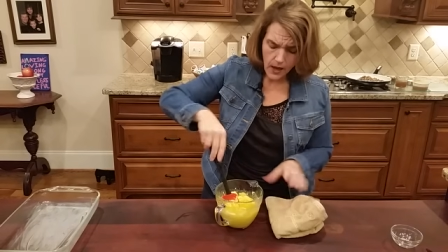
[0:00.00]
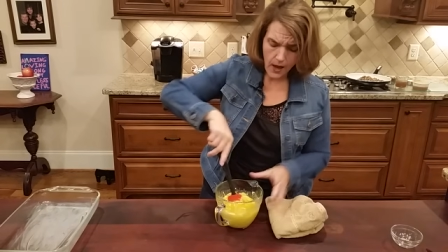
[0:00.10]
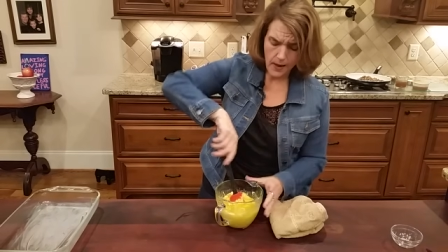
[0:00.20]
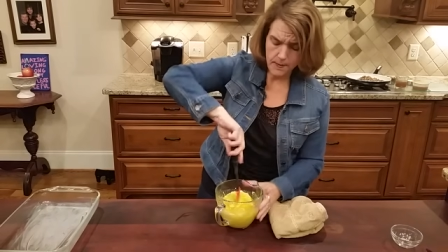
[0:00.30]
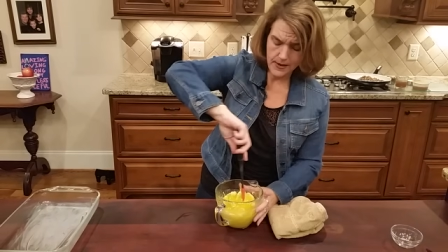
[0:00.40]

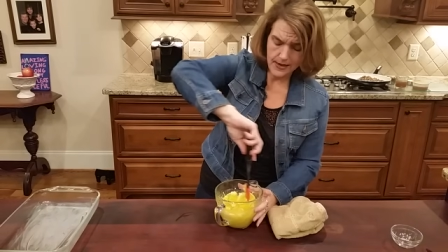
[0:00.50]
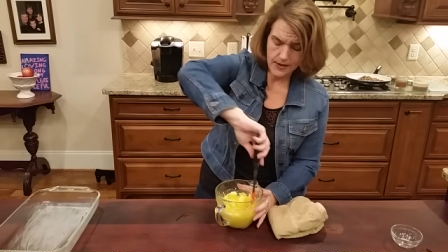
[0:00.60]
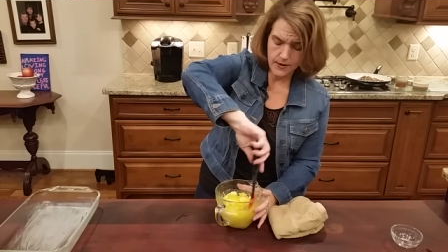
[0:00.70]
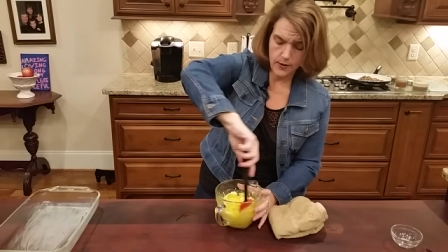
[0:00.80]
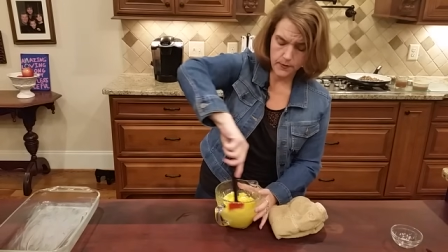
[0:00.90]
um,
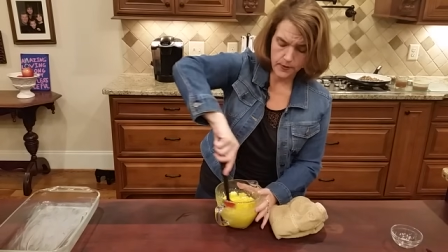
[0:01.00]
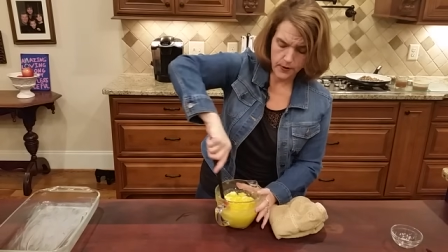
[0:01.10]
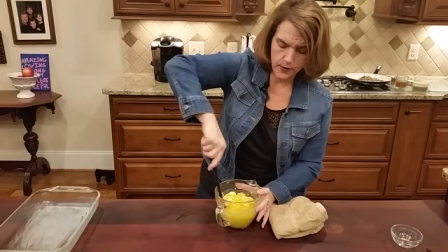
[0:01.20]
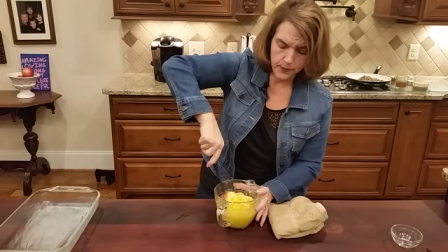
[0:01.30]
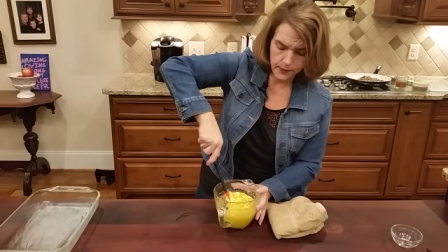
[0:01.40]
are,
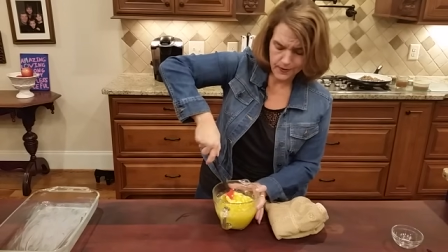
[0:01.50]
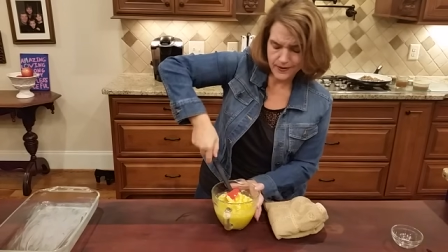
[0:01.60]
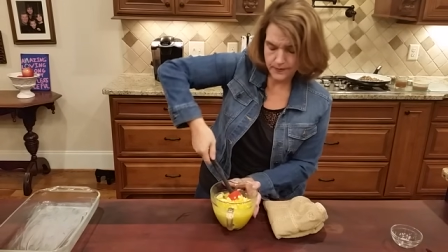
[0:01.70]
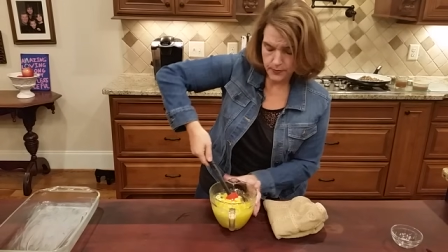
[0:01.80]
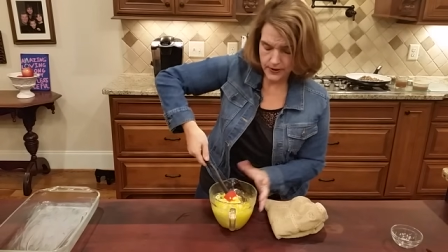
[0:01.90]

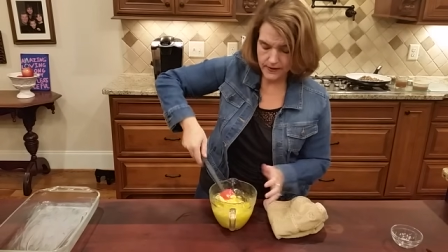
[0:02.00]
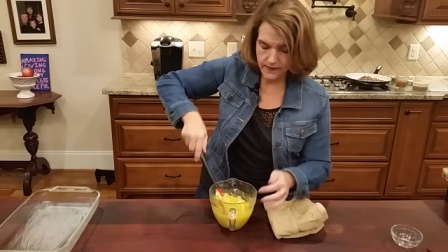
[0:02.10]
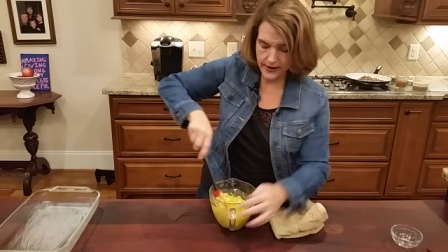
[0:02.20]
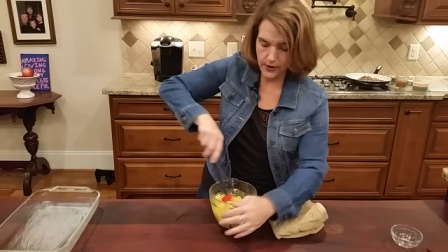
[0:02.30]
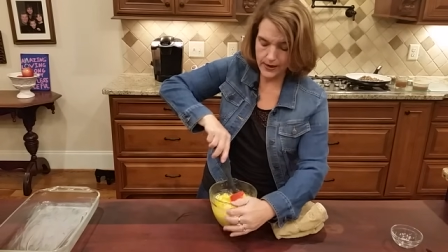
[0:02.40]
are pretty
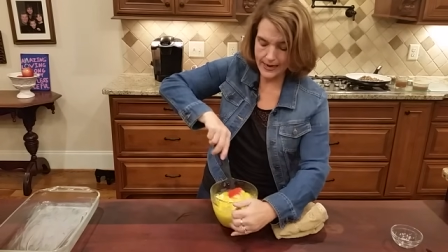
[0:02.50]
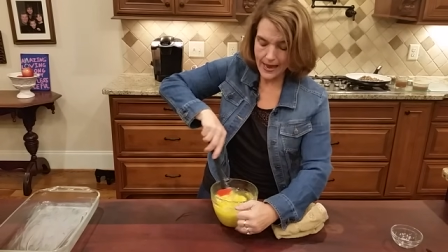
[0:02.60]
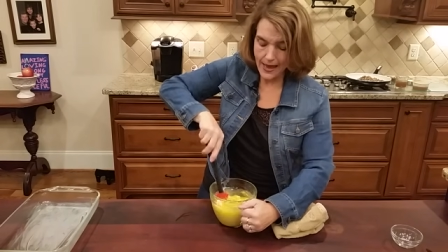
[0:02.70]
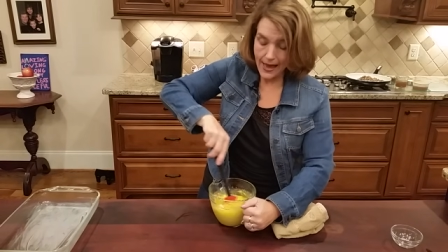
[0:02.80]
varied.